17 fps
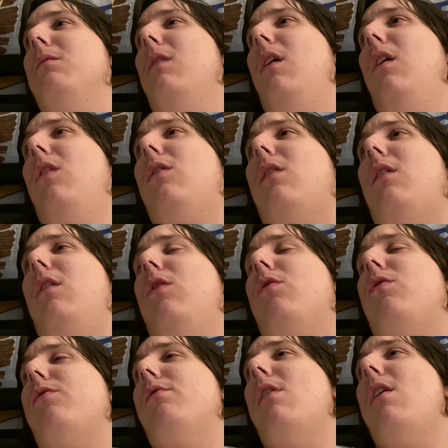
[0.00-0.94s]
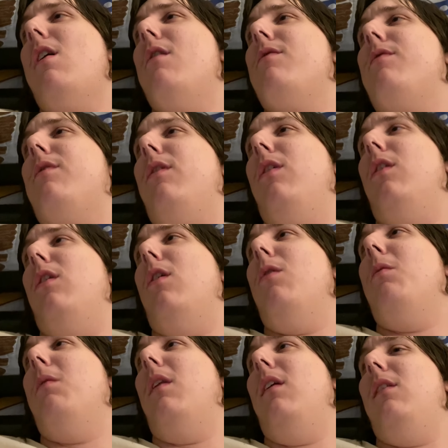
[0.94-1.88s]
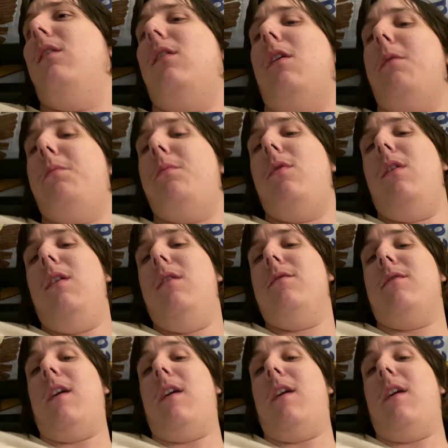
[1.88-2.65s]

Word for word: it's, it's rough, you know, when you separate